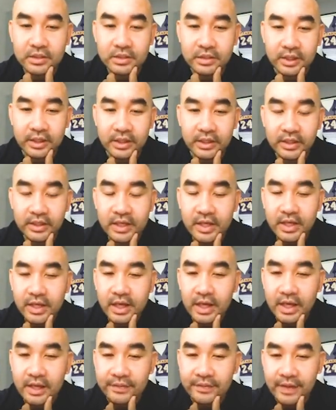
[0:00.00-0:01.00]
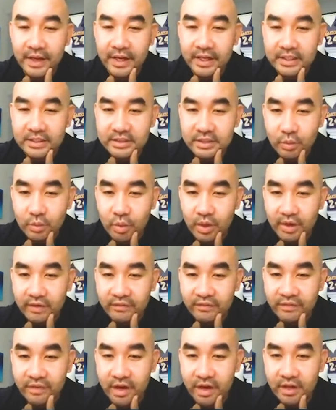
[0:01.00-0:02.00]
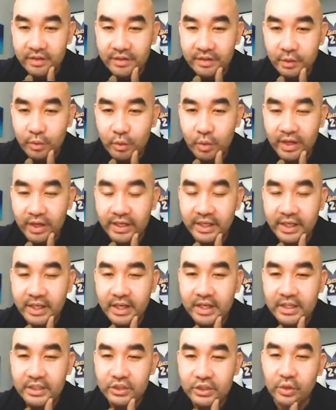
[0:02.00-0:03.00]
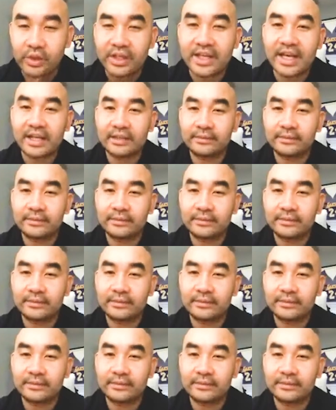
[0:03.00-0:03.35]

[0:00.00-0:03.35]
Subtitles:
Okay? And that is the one farther away. So again,